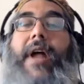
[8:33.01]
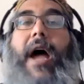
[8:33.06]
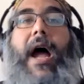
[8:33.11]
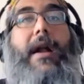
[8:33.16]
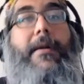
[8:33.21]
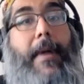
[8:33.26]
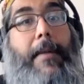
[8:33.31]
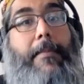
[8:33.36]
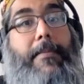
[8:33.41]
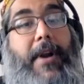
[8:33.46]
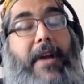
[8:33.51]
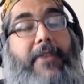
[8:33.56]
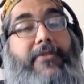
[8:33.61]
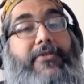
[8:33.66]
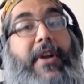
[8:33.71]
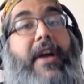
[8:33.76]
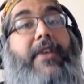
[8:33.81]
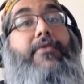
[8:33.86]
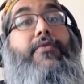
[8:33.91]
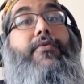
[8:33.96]
I remember I
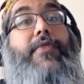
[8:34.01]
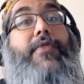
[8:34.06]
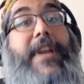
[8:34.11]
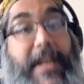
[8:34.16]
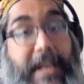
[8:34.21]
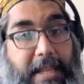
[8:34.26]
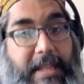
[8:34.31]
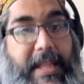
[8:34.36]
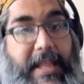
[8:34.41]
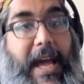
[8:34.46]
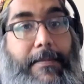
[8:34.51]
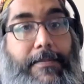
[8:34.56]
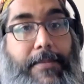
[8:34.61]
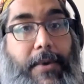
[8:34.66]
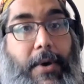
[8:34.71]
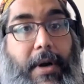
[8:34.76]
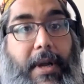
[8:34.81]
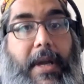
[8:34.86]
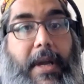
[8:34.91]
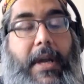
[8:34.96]
tried reading that
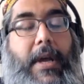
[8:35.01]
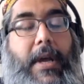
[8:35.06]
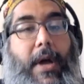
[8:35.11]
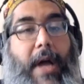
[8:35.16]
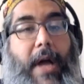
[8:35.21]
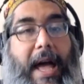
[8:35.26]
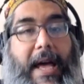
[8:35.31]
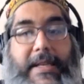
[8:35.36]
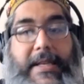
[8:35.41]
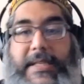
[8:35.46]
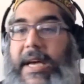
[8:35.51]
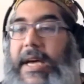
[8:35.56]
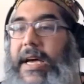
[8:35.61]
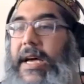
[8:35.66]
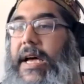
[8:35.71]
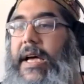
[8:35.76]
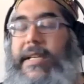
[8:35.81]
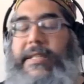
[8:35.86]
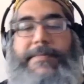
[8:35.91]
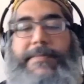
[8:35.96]
book as
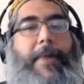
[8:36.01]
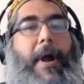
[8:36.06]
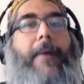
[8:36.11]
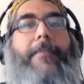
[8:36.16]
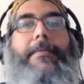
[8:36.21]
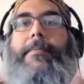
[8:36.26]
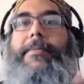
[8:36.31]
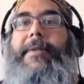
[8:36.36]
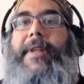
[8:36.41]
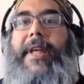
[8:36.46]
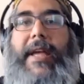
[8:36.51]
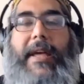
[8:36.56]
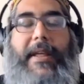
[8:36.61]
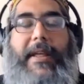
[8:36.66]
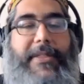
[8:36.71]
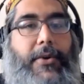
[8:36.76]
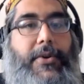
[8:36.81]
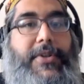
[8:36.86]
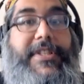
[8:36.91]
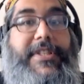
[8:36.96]
probably a
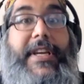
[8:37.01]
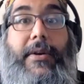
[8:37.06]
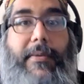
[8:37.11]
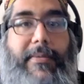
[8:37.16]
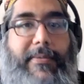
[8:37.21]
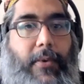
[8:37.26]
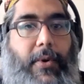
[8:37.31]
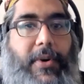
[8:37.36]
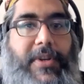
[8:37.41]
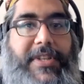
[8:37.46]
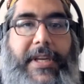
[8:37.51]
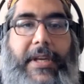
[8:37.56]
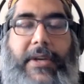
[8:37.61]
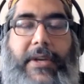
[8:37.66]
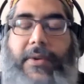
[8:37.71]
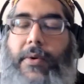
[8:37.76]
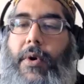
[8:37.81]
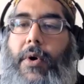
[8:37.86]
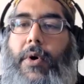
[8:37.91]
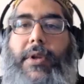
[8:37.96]
13 or 14
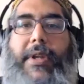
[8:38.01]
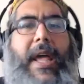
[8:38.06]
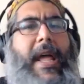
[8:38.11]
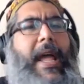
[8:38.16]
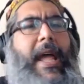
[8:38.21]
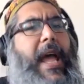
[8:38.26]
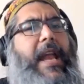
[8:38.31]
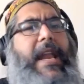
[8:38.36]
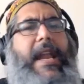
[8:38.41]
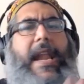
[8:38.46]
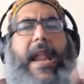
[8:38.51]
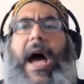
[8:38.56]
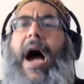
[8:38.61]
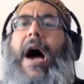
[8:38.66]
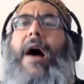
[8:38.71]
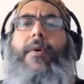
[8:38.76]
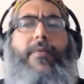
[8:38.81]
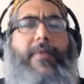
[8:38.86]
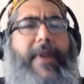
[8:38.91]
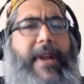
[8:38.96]
year old and
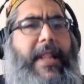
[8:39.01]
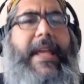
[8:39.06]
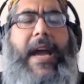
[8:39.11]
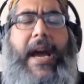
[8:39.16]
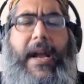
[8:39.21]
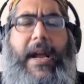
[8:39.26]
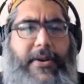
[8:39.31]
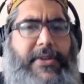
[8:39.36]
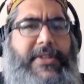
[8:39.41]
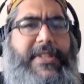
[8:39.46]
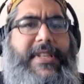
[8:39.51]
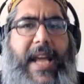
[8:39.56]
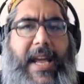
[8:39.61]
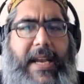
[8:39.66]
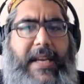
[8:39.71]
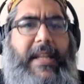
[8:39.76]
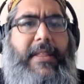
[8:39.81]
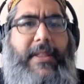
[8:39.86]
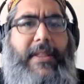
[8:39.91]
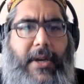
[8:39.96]
not really
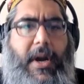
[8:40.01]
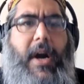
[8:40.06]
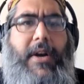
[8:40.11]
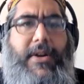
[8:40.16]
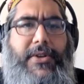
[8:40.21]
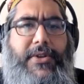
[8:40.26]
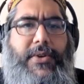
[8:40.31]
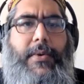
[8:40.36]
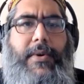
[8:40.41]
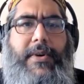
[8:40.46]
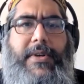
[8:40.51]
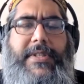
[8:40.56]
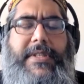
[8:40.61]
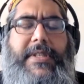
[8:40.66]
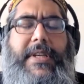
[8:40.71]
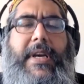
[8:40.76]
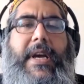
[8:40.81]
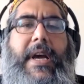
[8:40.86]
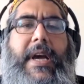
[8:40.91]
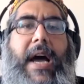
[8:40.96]
understanding the contours
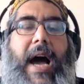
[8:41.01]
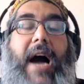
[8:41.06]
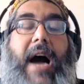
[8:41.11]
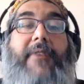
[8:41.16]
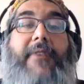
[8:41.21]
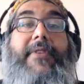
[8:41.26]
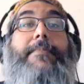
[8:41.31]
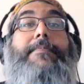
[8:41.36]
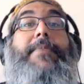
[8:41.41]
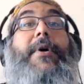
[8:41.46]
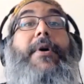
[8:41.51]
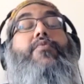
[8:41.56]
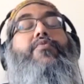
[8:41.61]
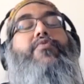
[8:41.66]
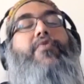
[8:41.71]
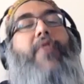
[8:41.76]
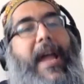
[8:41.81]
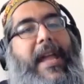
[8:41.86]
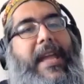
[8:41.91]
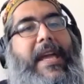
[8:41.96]
of it, but
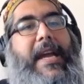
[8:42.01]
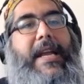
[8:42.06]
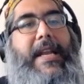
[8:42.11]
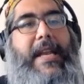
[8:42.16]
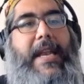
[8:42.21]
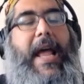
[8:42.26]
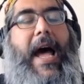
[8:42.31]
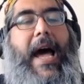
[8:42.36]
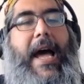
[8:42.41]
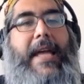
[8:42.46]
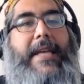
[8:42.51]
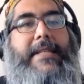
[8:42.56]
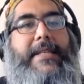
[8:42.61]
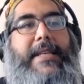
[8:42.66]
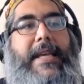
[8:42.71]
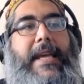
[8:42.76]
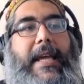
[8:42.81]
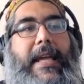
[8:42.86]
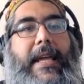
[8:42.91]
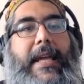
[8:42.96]

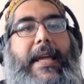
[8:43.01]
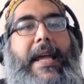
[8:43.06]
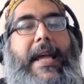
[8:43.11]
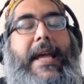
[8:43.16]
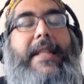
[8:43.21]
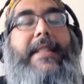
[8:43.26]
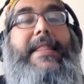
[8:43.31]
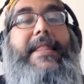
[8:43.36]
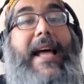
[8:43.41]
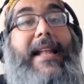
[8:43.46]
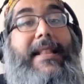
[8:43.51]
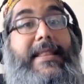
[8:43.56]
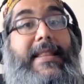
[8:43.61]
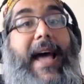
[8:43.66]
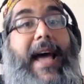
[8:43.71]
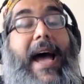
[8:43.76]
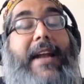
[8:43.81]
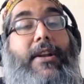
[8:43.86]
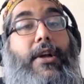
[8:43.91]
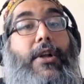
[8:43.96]
recognizing that
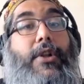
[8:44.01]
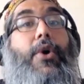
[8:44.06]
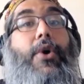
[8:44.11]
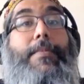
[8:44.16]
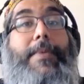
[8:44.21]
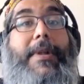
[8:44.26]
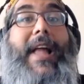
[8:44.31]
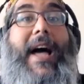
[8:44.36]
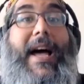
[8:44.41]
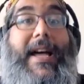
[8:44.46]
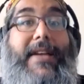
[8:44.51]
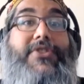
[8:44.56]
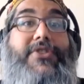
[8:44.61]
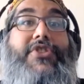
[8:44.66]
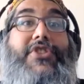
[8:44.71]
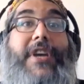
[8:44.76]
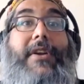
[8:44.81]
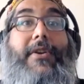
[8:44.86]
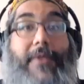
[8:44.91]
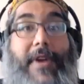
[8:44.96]
globalized
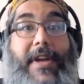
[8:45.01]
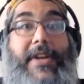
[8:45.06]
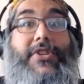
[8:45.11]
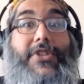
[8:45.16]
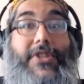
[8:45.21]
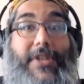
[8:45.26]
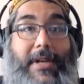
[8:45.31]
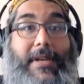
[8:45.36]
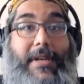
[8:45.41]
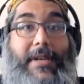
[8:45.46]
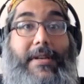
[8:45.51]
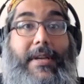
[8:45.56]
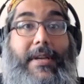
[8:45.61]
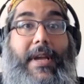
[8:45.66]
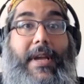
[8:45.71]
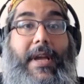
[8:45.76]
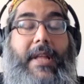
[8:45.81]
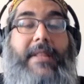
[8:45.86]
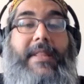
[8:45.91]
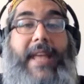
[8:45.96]
generation
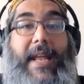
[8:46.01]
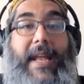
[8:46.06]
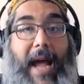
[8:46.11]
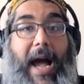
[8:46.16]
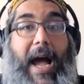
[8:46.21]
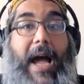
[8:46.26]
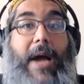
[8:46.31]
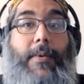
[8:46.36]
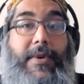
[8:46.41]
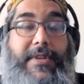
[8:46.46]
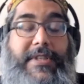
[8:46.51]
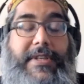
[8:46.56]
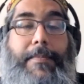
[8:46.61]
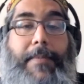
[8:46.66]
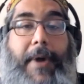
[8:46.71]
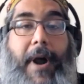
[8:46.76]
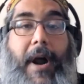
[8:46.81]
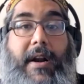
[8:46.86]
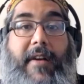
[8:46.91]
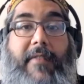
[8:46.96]
that I was a
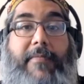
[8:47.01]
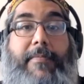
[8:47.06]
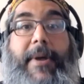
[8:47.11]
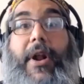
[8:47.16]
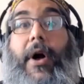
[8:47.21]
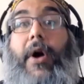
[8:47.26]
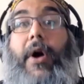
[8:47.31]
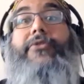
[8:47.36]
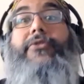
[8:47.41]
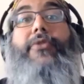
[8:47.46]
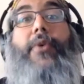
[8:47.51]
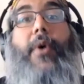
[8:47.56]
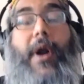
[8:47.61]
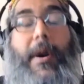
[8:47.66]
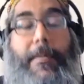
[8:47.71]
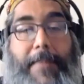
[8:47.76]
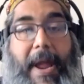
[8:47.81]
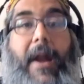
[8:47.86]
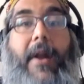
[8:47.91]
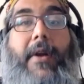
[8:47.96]
part of, but also our
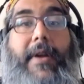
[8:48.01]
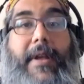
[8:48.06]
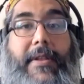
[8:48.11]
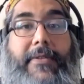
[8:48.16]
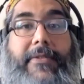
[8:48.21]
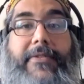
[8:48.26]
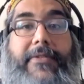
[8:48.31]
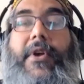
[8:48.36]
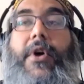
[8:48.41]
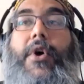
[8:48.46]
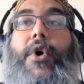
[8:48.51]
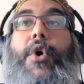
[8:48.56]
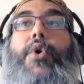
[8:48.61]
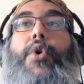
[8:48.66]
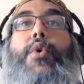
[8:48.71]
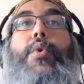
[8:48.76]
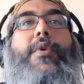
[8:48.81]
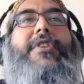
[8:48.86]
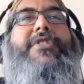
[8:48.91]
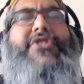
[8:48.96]
parents,
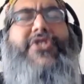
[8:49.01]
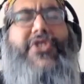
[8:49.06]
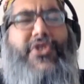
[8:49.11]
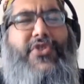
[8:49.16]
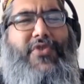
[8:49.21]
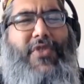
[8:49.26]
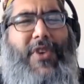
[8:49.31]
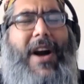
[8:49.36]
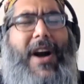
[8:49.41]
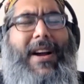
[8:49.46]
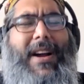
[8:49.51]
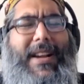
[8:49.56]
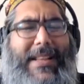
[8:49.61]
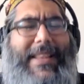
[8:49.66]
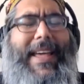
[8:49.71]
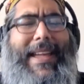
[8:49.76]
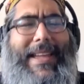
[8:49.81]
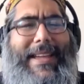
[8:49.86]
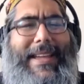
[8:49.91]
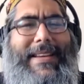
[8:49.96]
who were
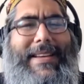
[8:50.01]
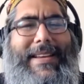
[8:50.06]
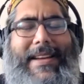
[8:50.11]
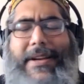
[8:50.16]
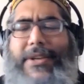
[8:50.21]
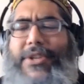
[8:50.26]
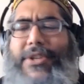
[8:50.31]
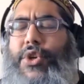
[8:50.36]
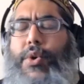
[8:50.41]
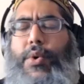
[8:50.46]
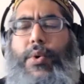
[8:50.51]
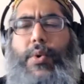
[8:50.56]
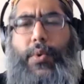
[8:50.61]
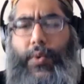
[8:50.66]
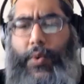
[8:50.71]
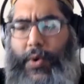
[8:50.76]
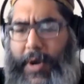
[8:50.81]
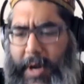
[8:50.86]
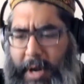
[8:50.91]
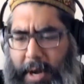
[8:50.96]
struggling
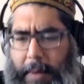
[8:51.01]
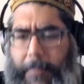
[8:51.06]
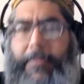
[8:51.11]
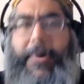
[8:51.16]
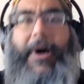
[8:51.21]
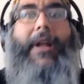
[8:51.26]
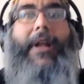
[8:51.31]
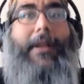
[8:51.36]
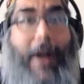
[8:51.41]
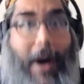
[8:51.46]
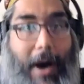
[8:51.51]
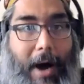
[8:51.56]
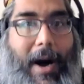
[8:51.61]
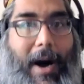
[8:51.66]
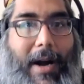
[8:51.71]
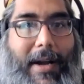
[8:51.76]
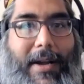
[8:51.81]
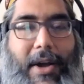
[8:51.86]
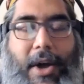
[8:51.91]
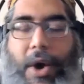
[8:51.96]
to
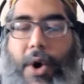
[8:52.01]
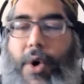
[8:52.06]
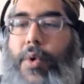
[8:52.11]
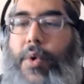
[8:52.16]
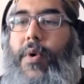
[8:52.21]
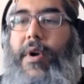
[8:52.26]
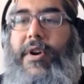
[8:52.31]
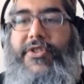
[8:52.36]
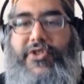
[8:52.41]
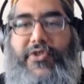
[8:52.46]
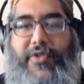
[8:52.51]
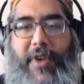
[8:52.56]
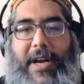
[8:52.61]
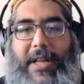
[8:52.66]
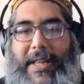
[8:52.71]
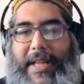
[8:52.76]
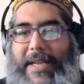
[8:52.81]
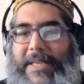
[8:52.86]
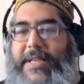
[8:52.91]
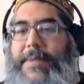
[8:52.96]
belong, who are
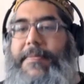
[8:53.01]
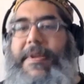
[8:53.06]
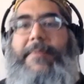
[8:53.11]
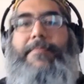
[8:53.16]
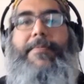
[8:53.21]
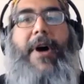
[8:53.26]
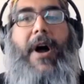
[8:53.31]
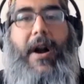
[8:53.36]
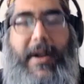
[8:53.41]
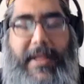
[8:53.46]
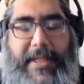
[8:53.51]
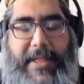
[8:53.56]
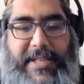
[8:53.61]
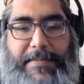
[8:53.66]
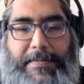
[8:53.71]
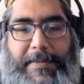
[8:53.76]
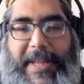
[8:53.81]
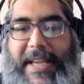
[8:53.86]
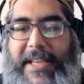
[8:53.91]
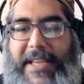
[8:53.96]
struggling to be part of this
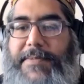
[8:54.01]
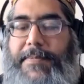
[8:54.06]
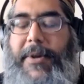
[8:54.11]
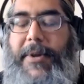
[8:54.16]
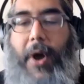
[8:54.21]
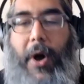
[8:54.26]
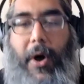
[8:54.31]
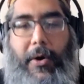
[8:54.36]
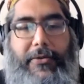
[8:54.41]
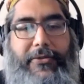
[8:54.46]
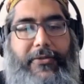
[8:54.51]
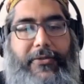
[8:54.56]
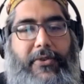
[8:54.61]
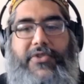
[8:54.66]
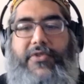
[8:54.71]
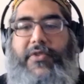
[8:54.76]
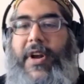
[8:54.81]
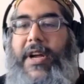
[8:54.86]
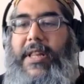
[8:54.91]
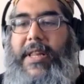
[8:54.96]
place, but also
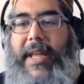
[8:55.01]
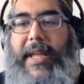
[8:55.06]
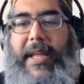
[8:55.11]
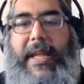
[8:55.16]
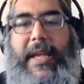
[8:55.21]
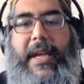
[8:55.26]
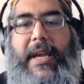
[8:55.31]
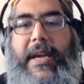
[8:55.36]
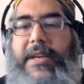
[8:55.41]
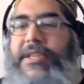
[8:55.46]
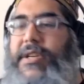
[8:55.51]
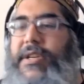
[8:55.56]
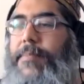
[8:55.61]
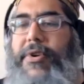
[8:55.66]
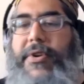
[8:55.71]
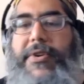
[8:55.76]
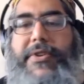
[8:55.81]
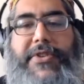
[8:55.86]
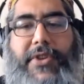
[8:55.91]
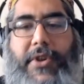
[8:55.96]
struggling to
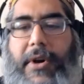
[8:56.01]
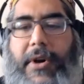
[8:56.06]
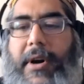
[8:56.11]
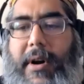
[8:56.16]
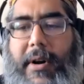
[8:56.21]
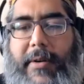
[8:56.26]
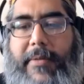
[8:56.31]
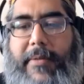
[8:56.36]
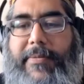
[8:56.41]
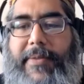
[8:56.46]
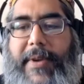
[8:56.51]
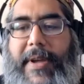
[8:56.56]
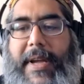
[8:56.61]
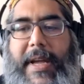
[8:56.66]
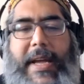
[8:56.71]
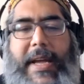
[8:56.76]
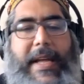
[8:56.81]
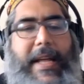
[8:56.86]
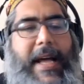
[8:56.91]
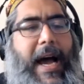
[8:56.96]
preserve
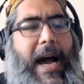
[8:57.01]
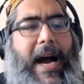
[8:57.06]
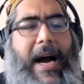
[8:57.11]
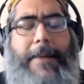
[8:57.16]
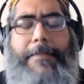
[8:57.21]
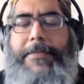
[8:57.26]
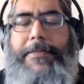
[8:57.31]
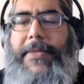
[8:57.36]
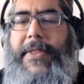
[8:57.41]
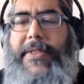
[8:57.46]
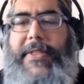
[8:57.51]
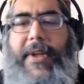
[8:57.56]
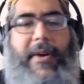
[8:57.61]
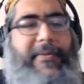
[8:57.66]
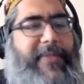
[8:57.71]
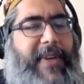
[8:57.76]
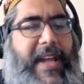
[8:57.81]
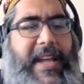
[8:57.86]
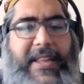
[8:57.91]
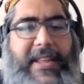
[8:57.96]
their
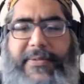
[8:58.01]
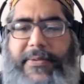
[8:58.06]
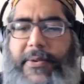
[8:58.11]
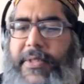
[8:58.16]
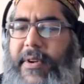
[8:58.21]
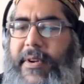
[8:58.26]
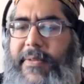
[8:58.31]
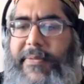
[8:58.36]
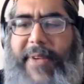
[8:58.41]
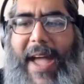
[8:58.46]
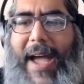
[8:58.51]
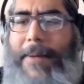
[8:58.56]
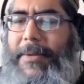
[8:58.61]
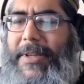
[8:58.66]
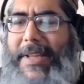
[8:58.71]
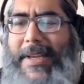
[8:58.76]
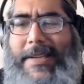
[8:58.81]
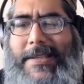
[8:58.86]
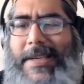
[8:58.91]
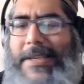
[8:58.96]
faith for their
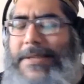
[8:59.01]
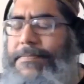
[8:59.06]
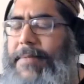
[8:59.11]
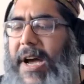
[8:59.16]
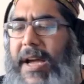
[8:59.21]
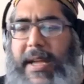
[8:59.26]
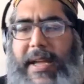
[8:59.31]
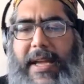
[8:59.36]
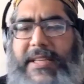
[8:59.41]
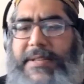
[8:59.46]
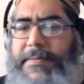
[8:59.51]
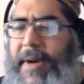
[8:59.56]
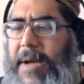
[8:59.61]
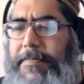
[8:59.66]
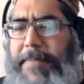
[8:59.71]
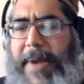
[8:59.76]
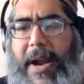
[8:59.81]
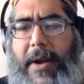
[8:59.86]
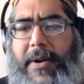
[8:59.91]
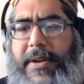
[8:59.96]
families, as my
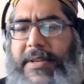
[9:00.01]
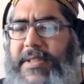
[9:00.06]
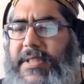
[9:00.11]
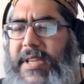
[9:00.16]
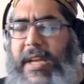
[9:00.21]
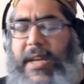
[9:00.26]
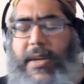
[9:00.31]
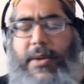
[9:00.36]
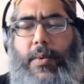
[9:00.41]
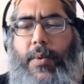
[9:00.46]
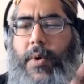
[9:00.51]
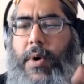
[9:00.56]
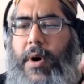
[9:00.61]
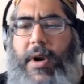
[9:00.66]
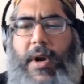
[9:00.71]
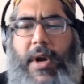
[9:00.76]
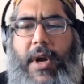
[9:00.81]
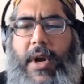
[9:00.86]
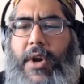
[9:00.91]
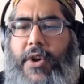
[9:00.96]
parents did, who were
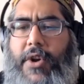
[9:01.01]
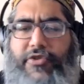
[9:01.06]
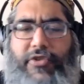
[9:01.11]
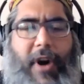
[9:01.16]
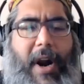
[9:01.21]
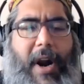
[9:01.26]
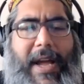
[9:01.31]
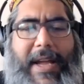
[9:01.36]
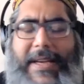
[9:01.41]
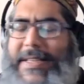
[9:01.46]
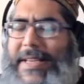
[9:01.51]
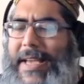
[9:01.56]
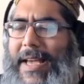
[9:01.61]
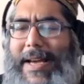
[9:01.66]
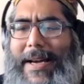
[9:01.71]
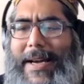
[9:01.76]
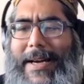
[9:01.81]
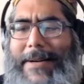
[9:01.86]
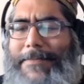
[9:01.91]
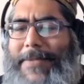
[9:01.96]
trying
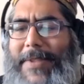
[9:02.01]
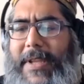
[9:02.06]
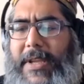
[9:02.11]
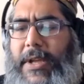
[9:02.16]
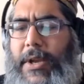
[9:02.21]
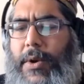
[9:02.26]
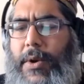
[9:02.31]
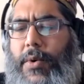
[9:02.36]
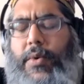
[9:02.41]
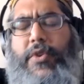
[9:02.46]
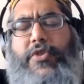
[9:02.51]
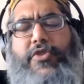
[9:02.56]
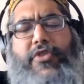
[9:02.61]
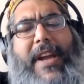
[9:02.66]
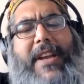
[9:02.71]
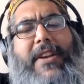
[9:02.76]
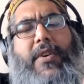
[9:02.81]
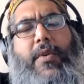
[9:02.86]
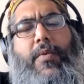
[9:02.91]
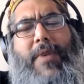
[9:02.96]
to, you know, who were
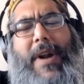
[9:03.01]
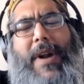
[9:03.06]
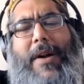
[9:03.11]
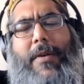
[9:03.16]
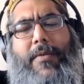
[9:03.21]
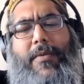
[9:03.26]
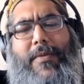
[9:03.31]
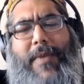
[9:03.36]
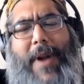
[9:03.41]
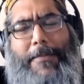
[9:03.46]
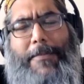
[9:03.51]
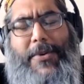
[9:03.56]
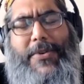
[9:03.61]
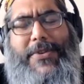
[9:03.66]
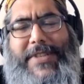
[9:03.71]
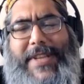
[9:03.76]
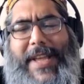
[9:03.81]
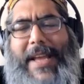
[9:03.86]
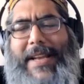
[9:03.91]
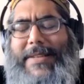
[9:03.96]
trying to
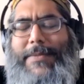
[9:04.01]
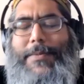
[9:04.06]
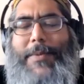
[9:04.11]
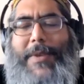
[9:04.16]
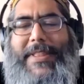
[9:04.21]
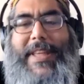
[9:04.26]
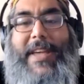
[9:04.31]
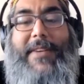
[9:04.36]
represent what they